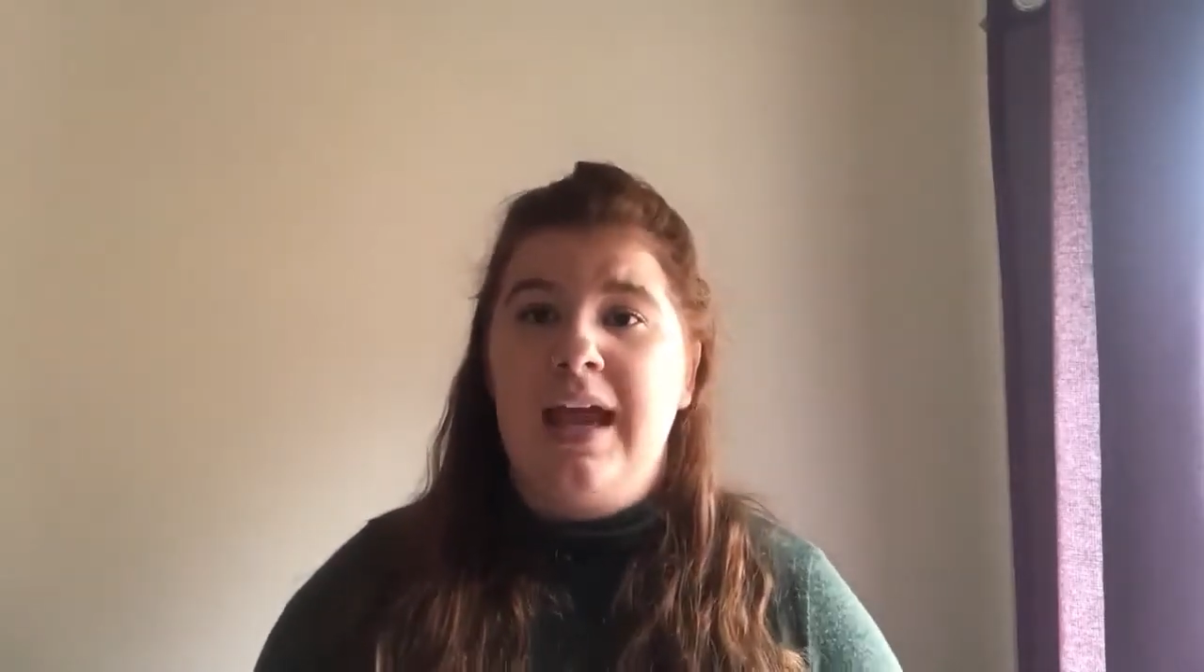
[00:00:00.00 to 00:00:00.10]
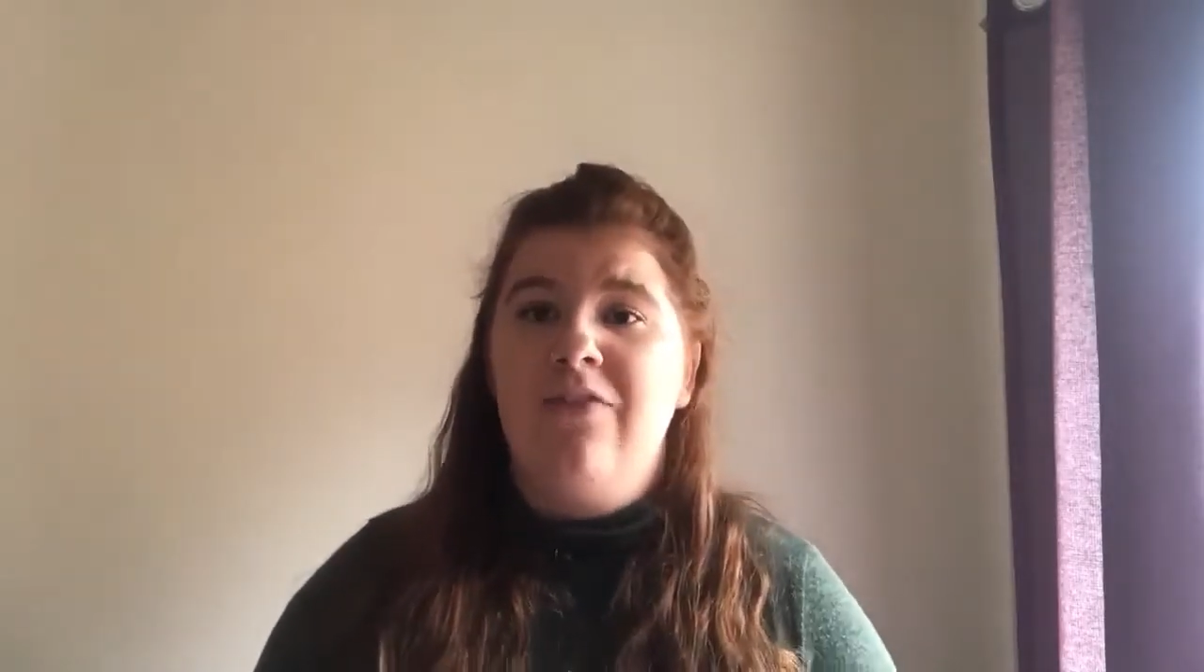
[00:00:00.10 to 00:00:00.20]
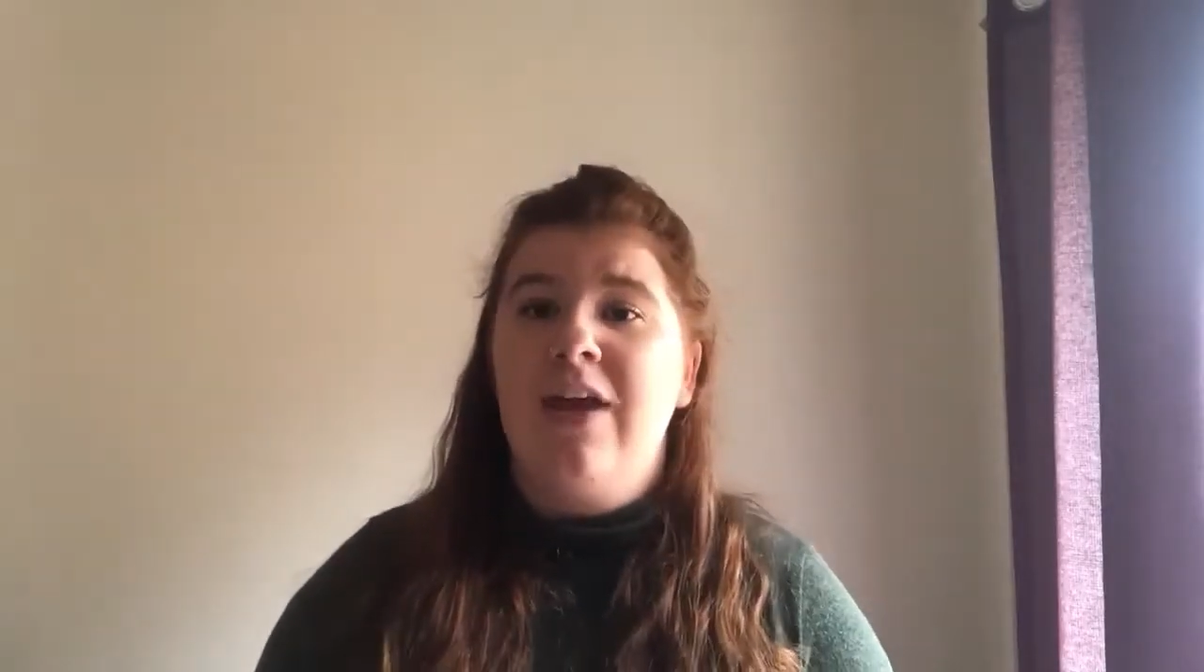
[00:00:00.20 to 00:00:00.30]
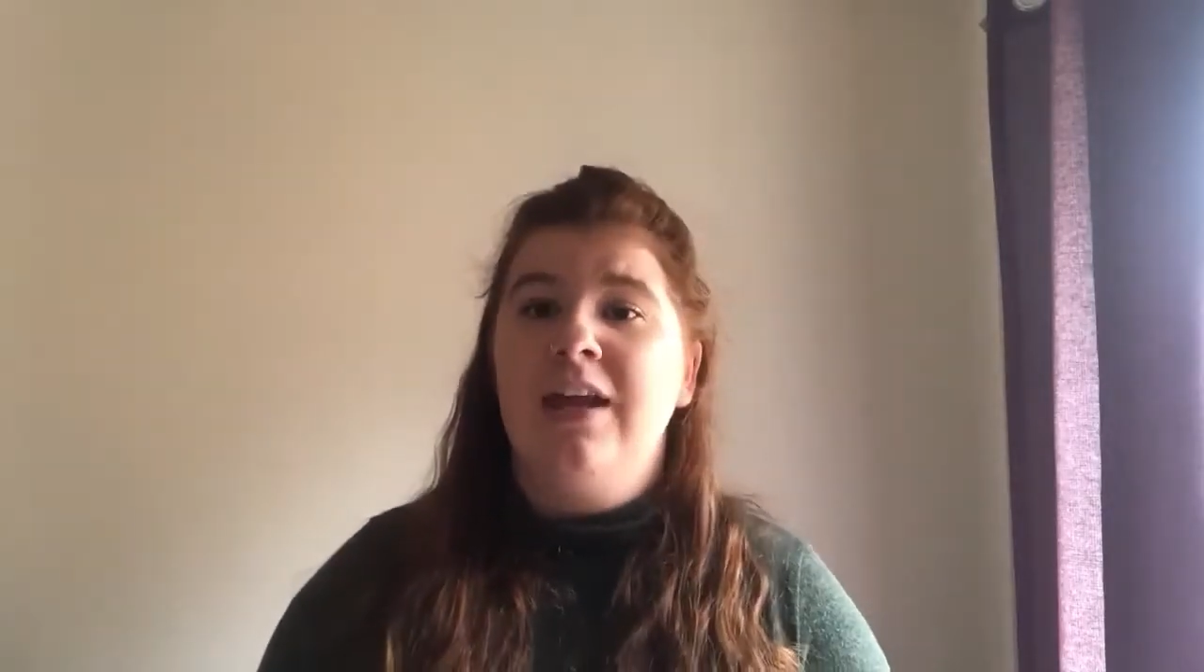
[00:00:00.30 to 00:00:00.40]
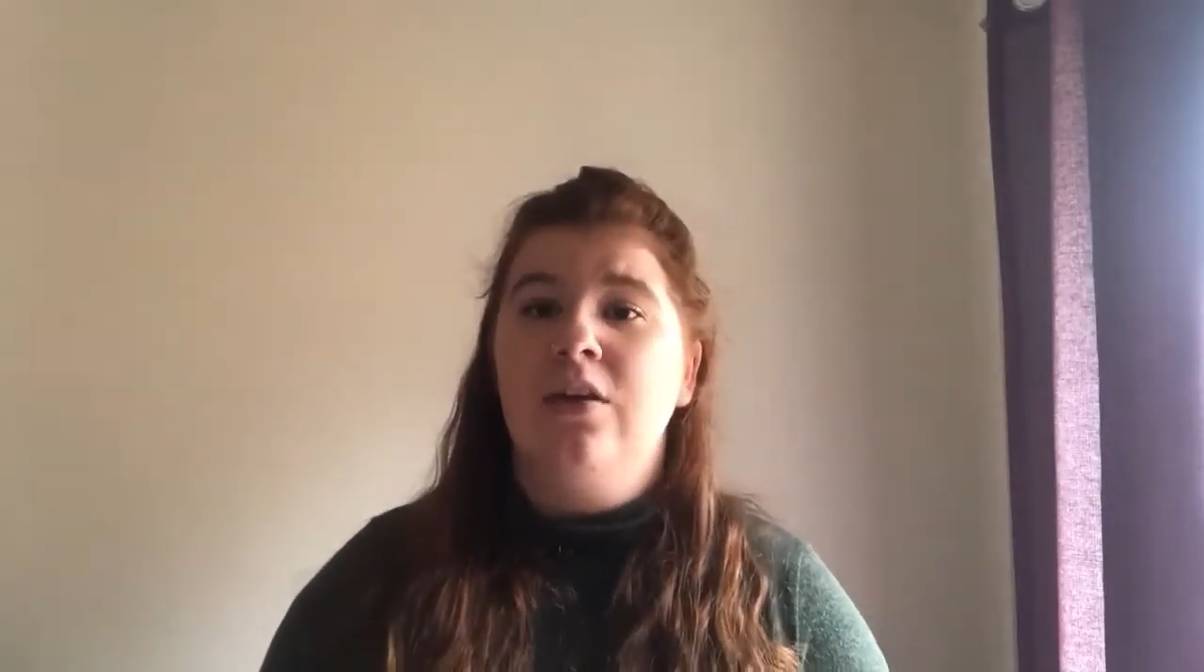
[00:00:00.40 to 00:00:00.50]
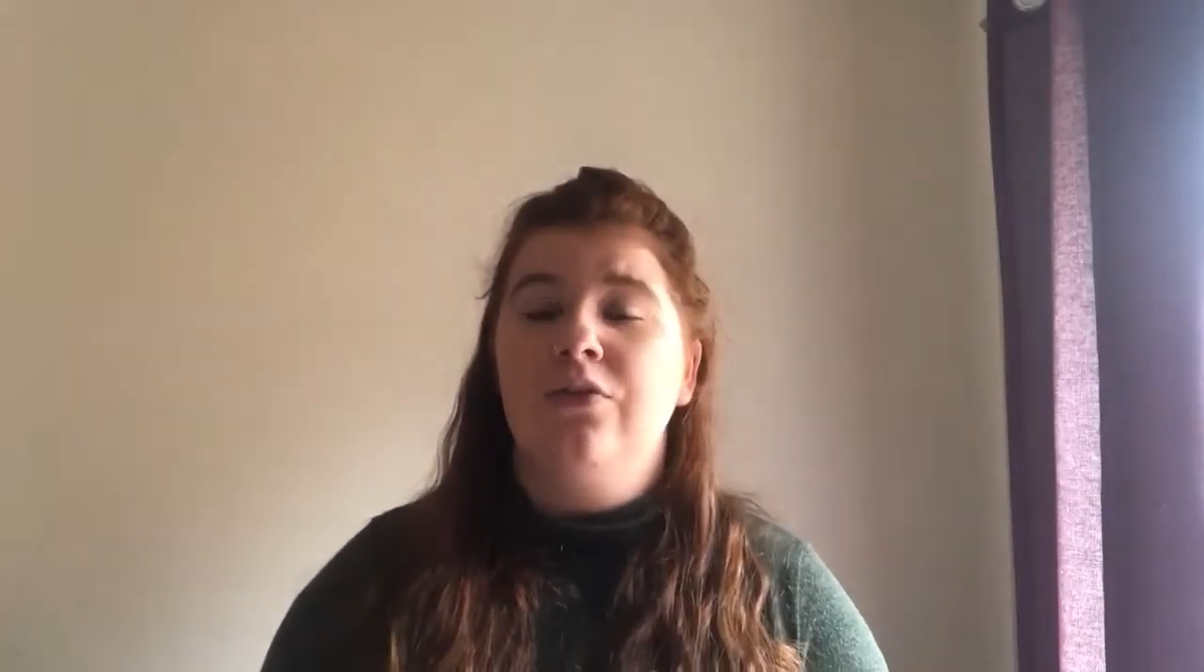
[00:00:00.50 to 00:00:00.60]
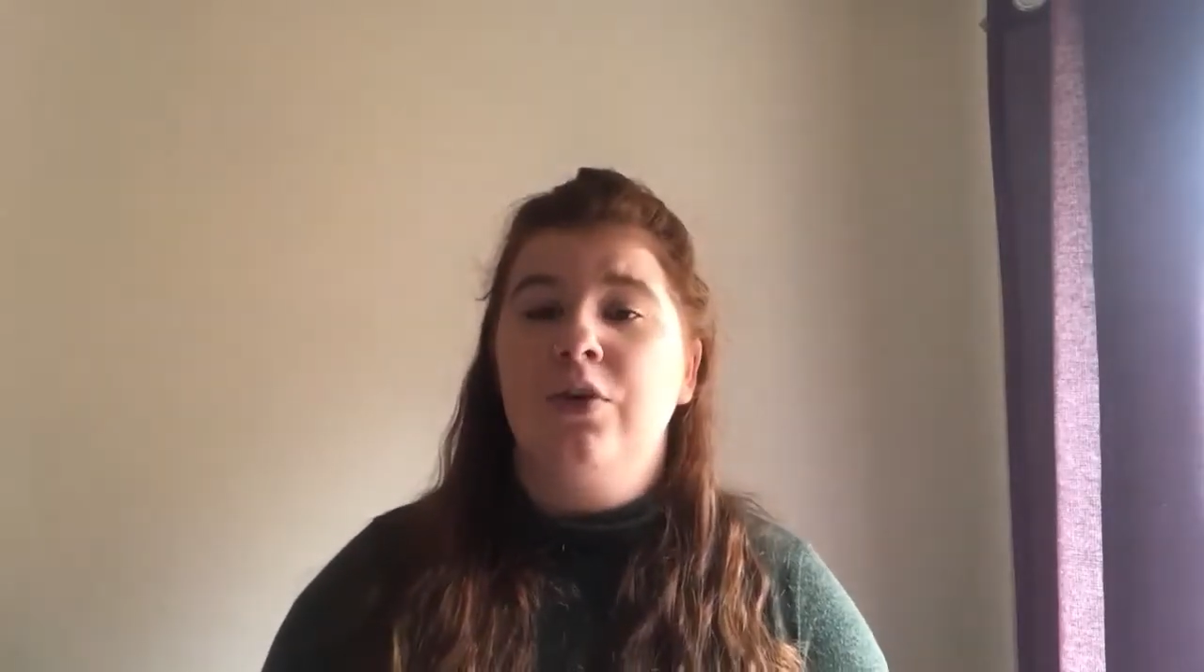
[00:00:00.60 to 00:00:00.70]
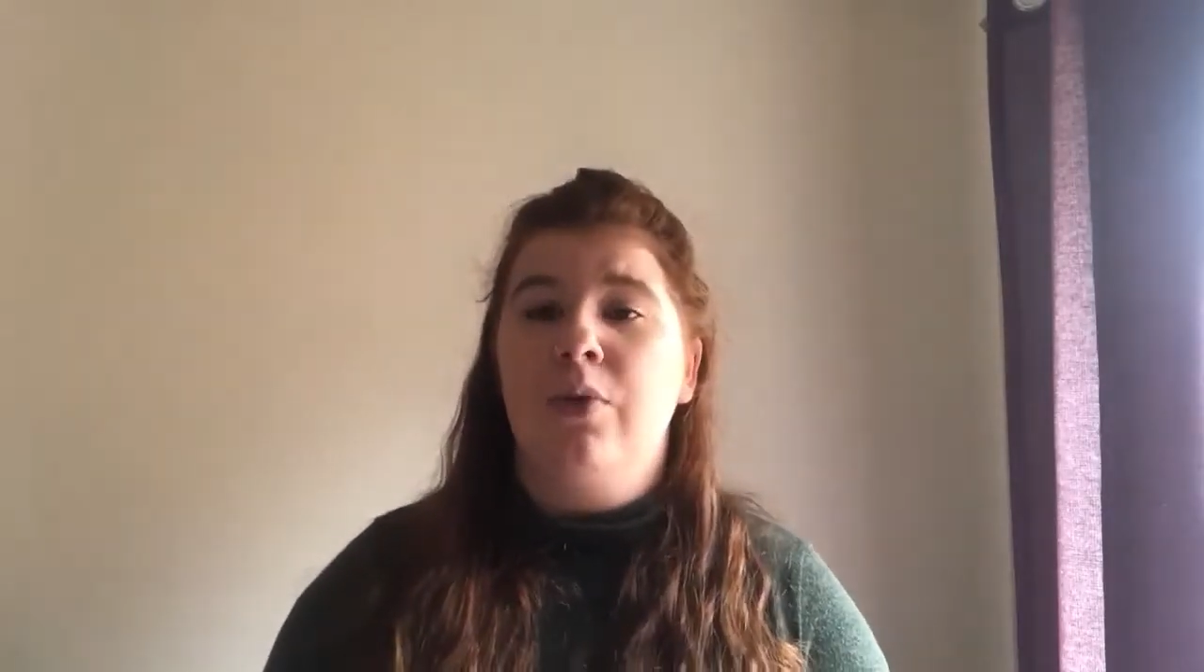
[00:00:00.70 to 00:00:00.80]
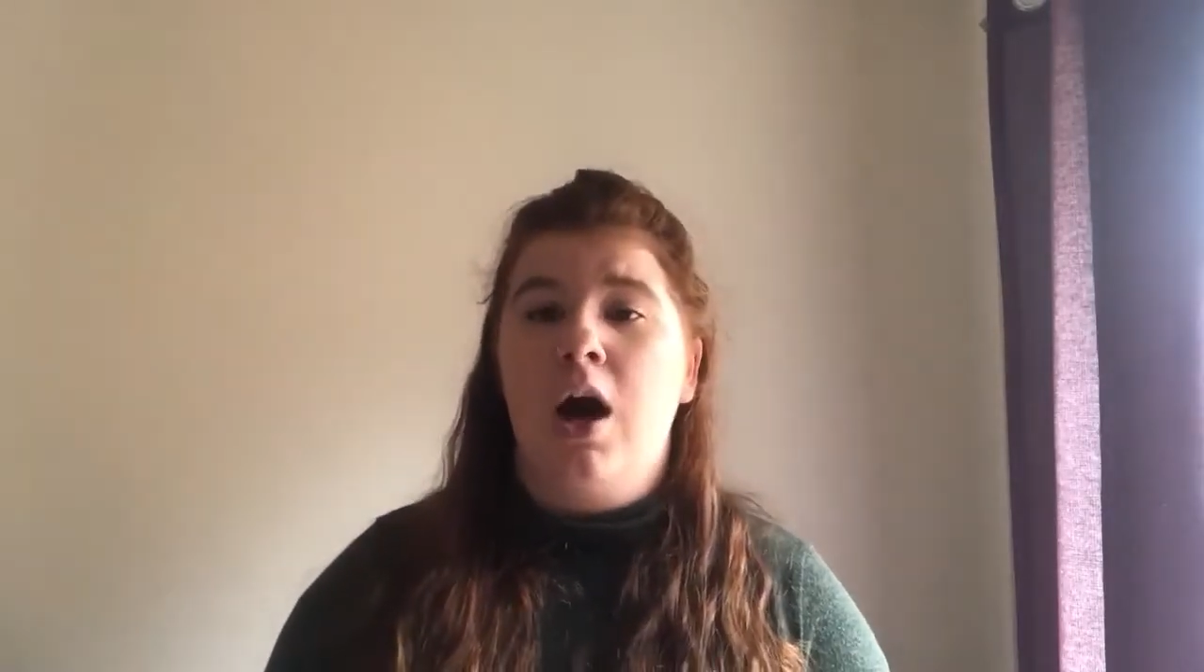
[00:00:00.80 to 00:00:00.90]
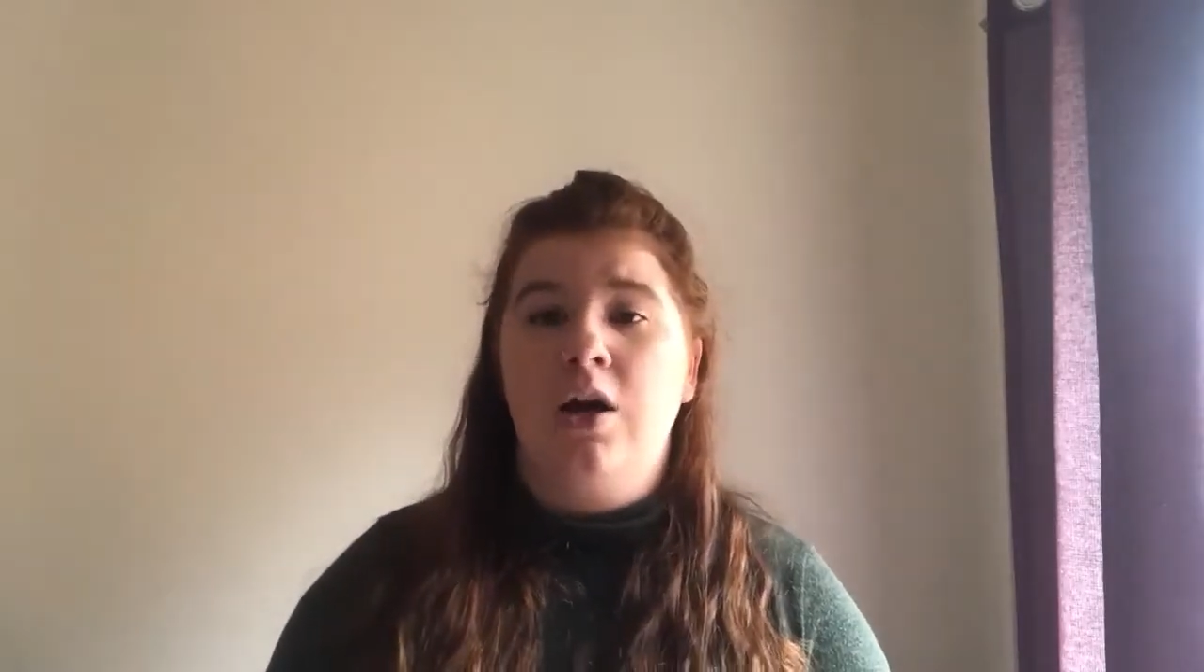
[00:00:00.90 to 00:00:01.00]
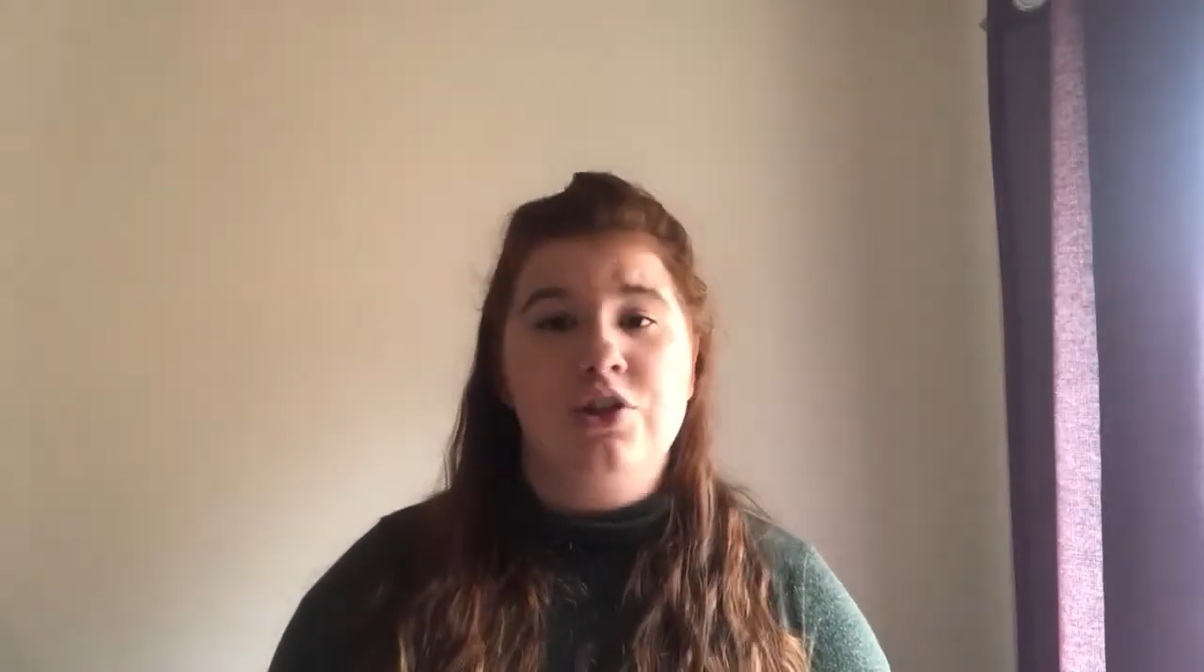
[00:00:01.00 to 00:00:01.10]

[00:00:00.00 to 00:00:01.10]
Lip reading: If any of you